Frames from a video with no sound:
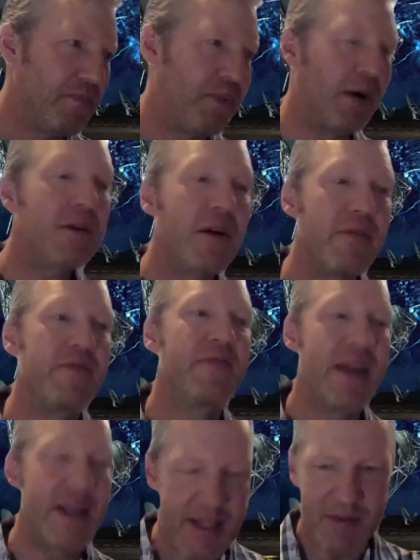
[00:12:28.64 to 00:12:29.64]
bulk of
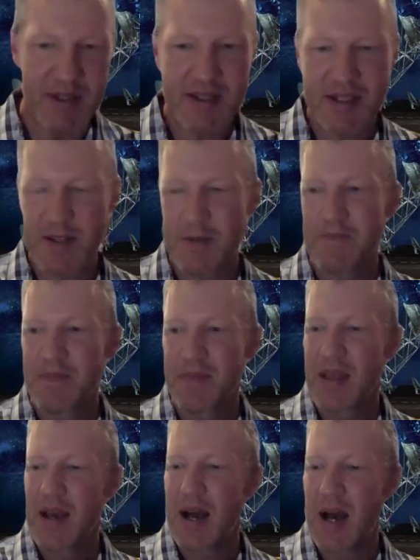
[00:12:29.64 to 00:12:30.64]
investments
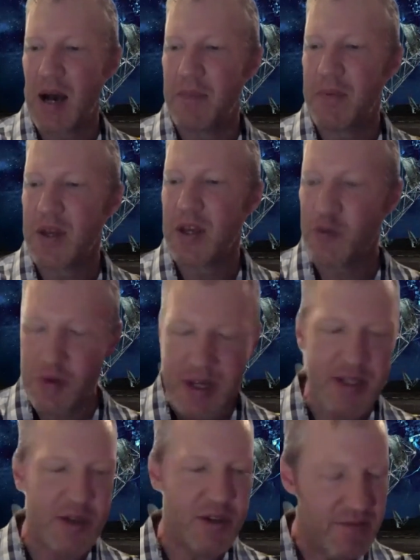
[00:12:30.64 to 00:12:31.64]
in
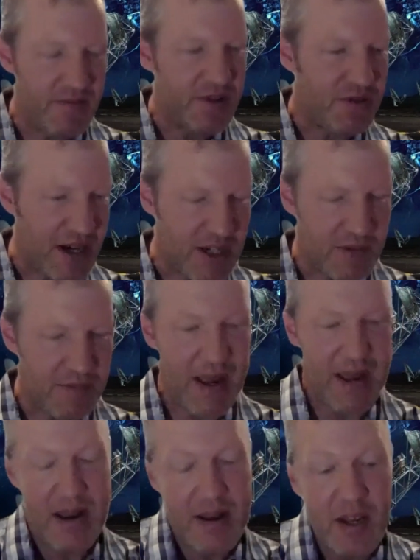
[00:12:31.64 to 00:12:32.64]
research infrastructure,
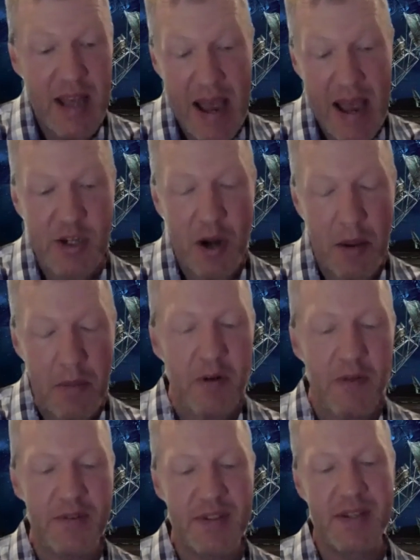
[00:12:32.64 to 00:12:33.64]
in
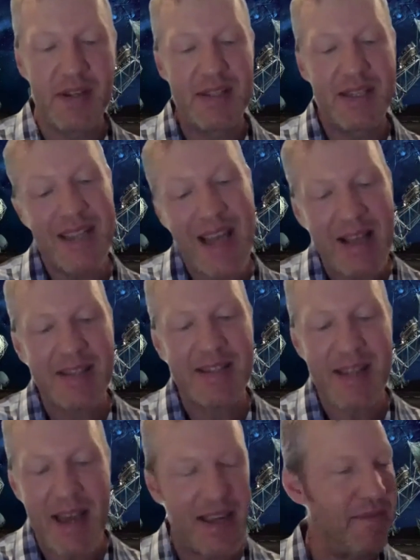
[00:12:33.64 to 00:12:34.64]
astronomical facilities, has
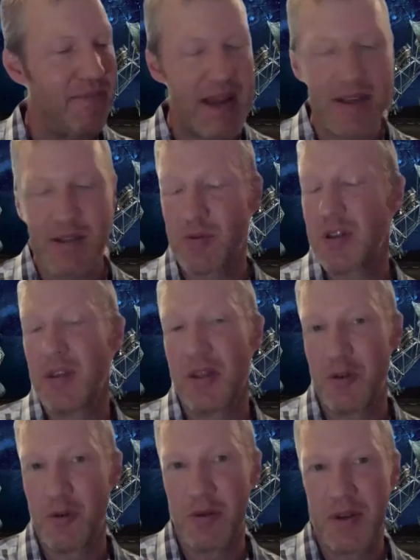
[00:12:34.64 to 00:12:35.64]
taken place within the
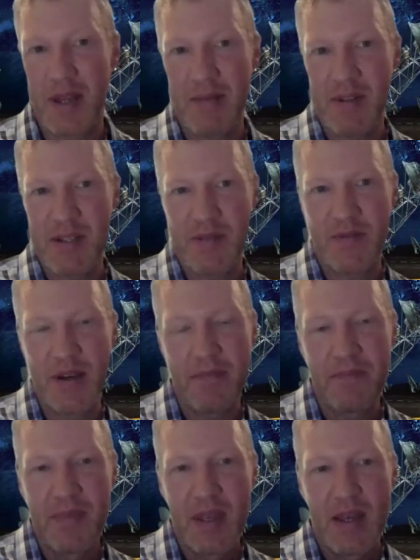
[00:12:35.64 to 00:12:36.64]
Northern Hemisphere.
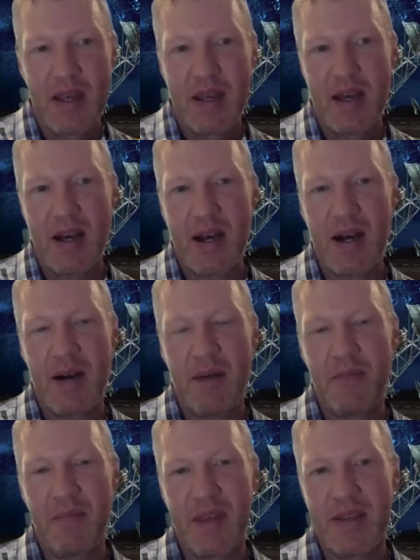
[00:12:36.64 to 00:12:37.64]

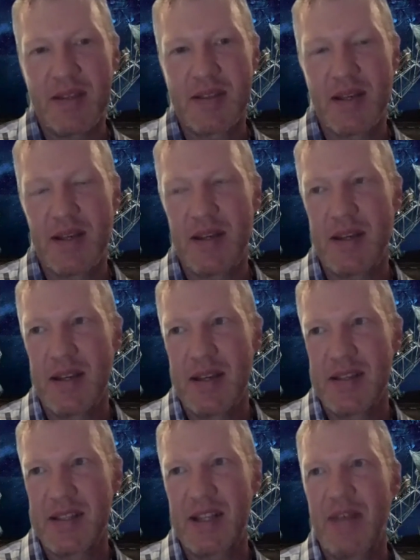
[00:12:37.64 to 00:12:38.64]
There's a
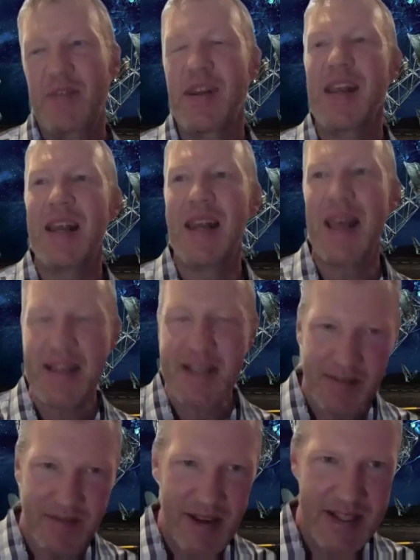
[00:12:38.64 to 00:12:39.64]
significantly less
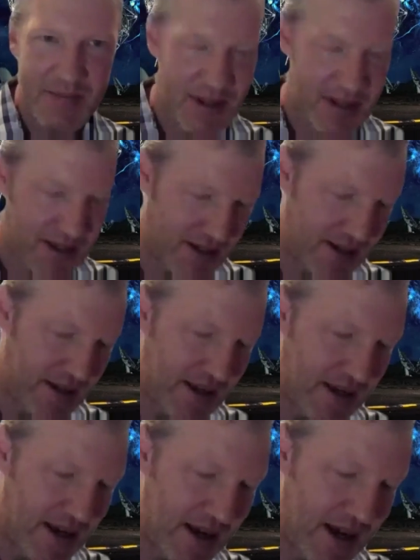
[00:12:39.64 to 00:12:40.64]
investment
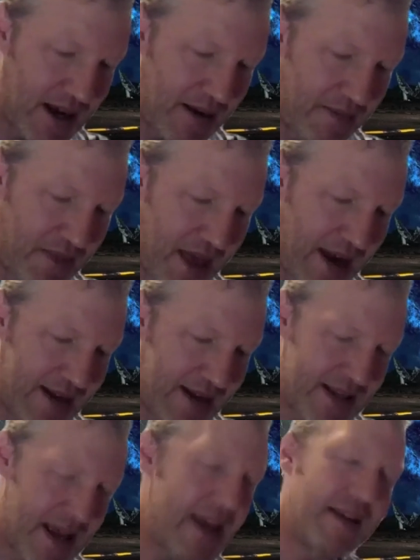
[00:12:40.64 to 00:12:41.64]
that has
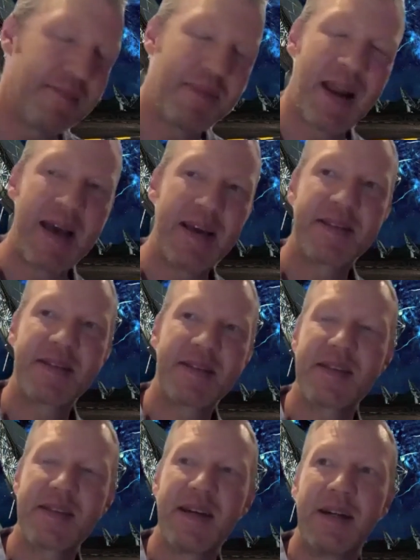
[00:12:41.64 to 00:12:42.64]
taken
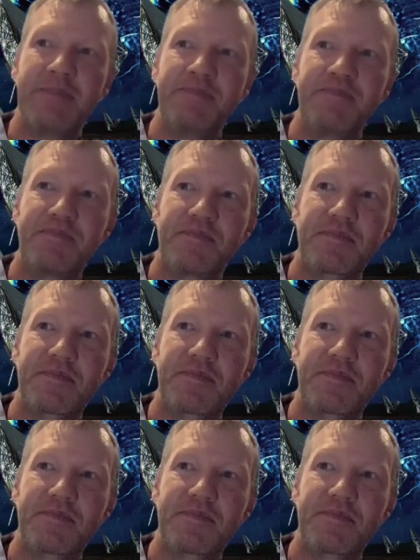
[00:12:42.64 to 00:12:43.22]
place in